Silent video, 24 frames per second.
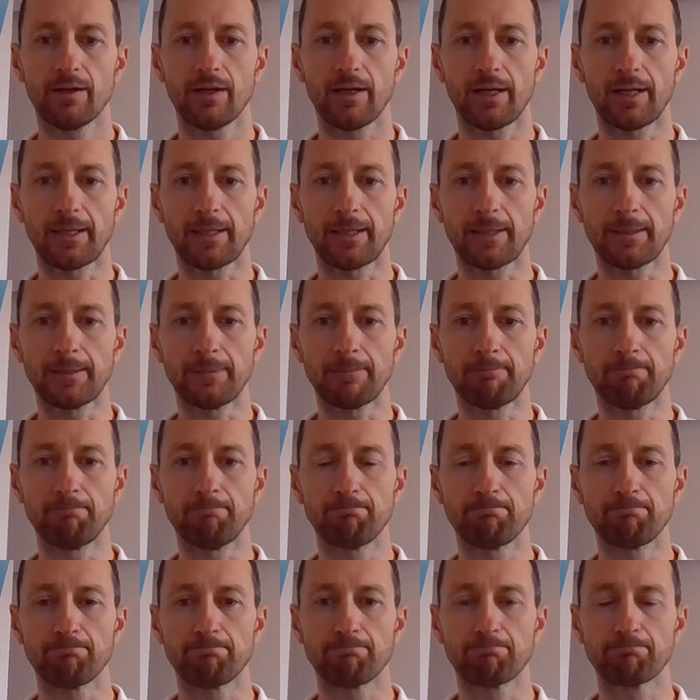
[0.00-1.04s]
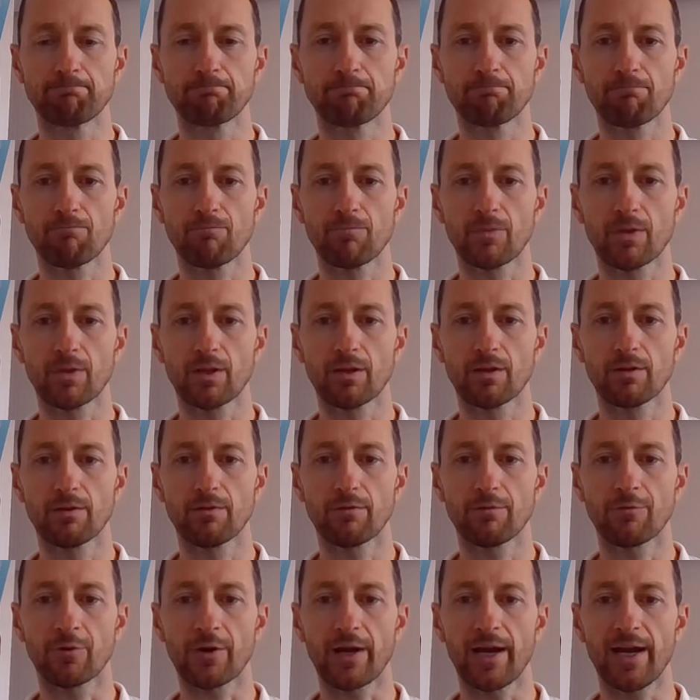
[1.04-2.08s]

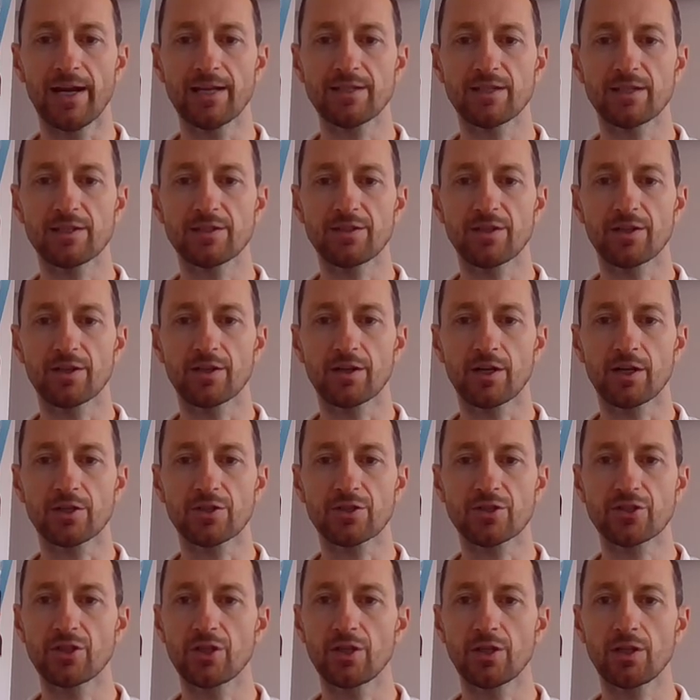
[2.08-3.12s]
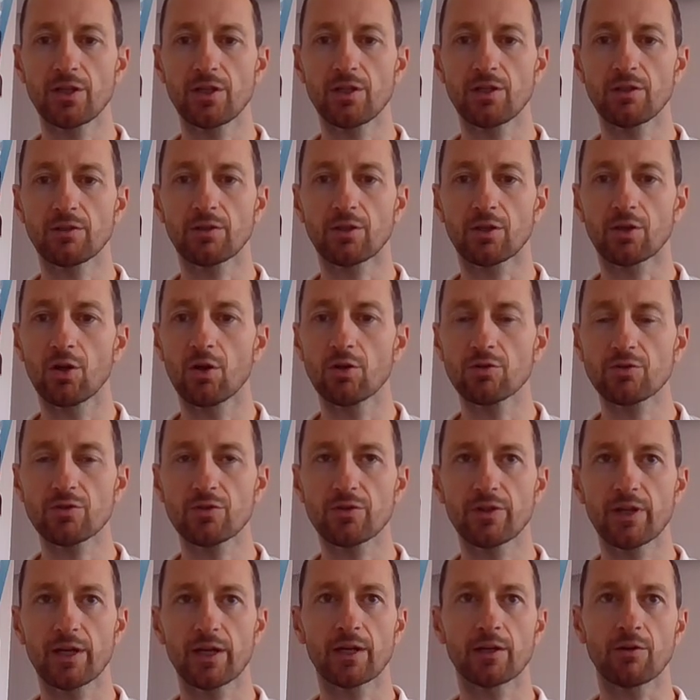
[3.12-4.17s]
For assets that are still close to
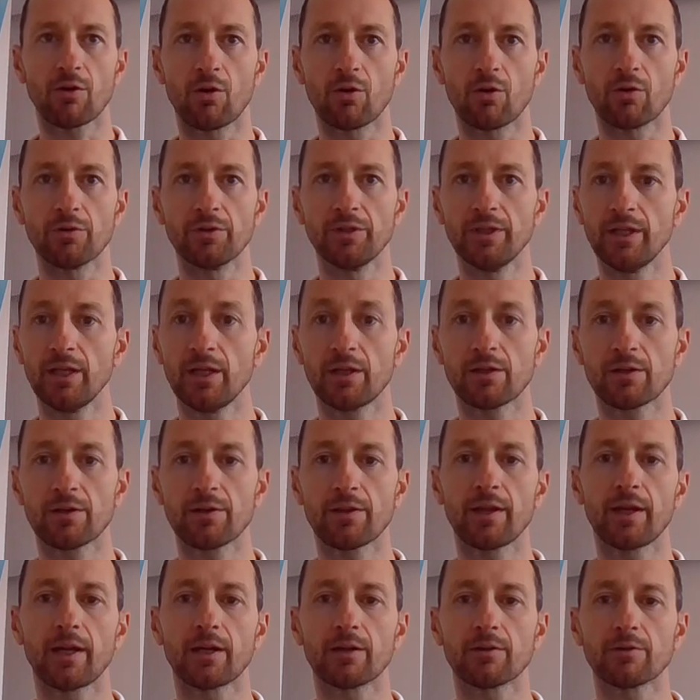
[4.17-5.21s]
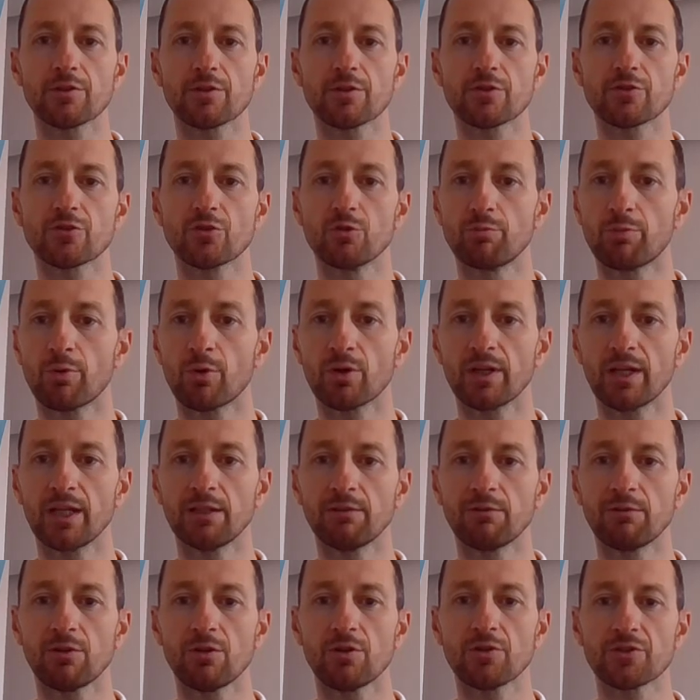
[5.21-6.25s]
their or near their support
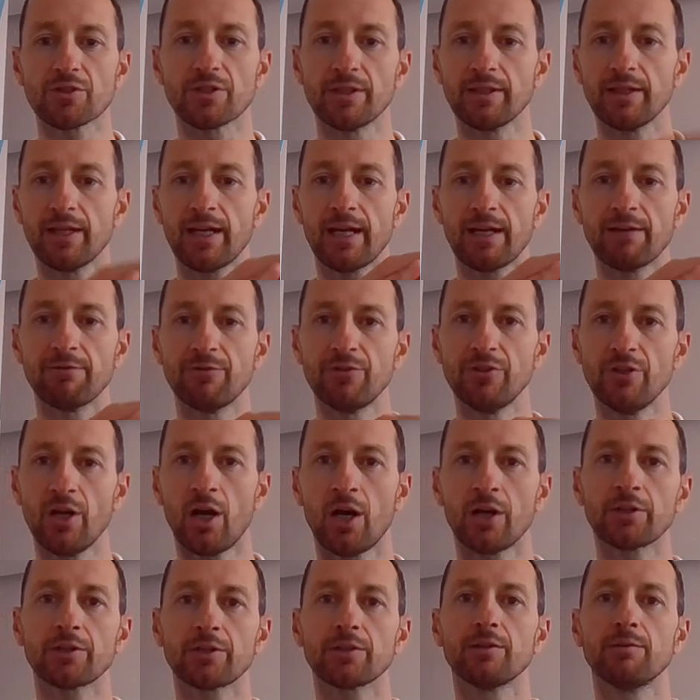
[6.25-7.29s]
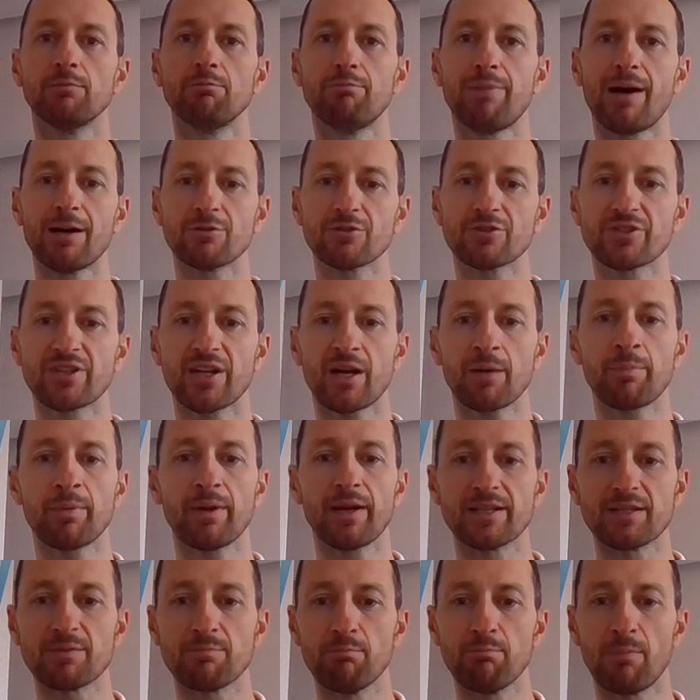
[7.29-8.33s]
levels and have not bounced up
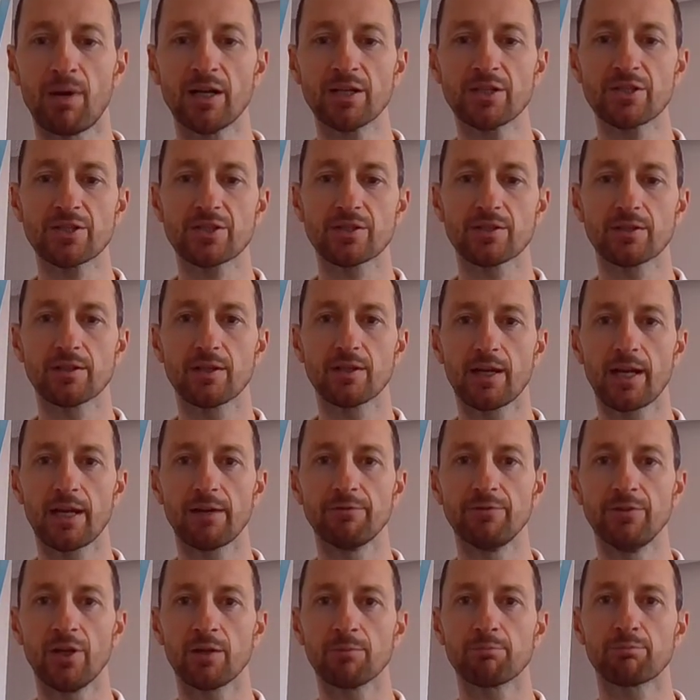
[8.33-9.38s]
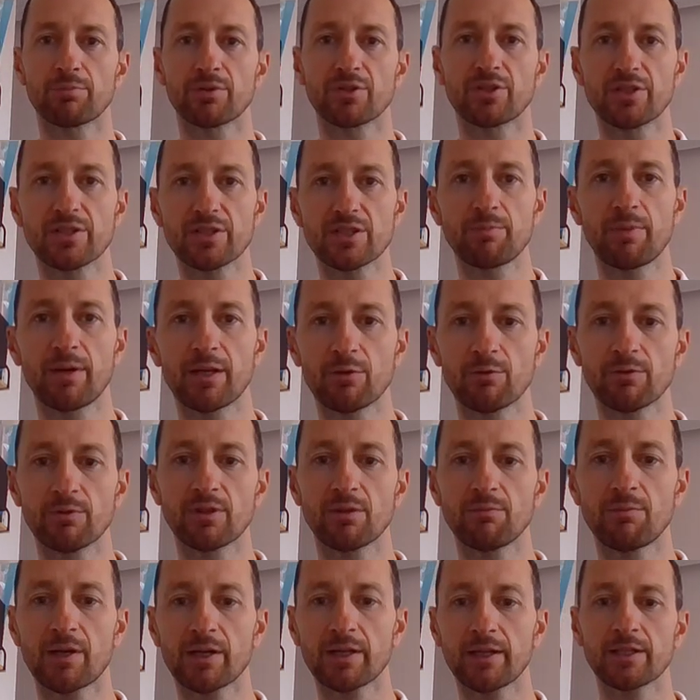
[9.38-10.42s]
as much, have not participated with
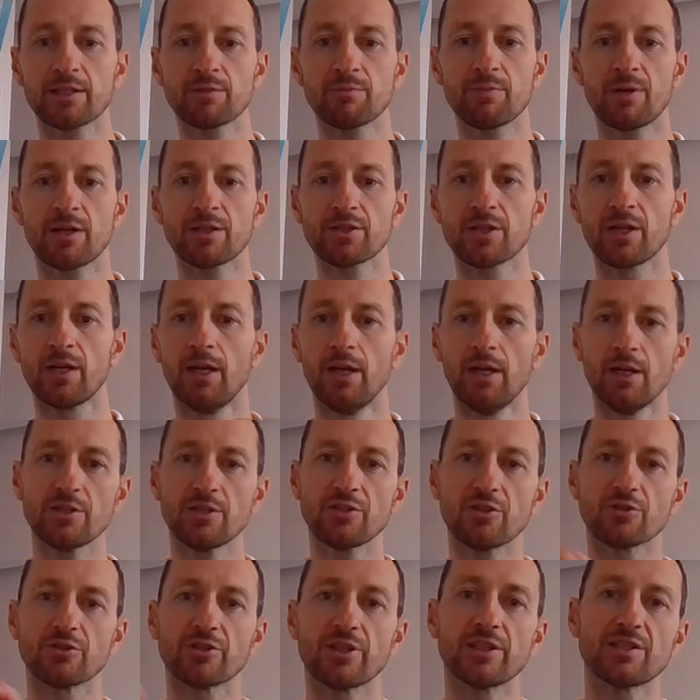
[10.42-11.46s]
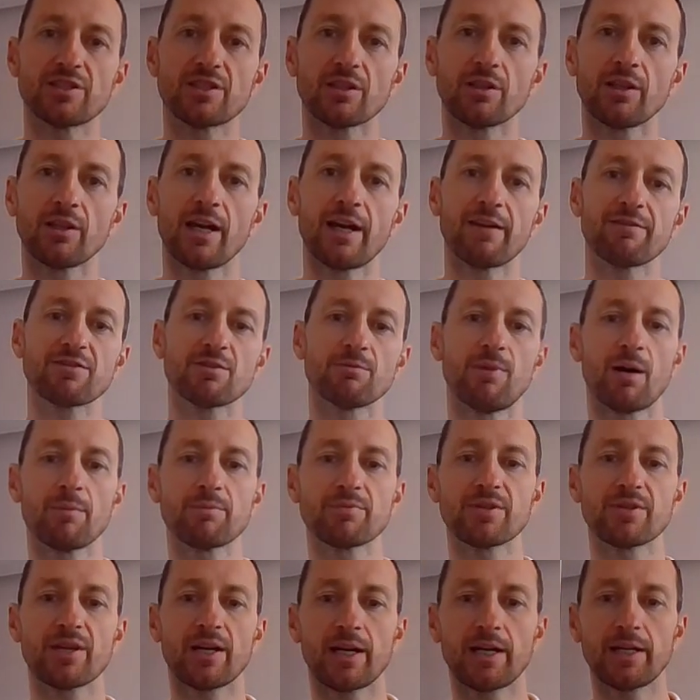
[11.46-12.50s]
the market as much, so they still have some
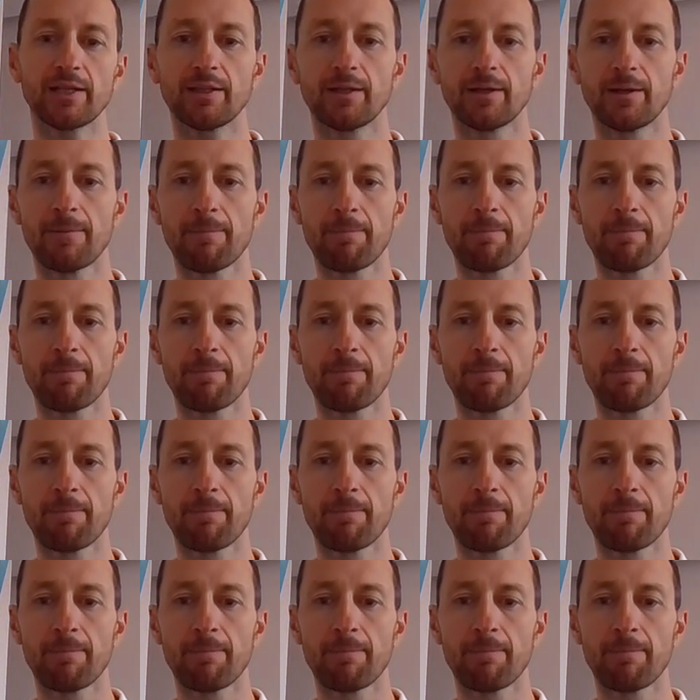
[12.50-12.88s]
upside.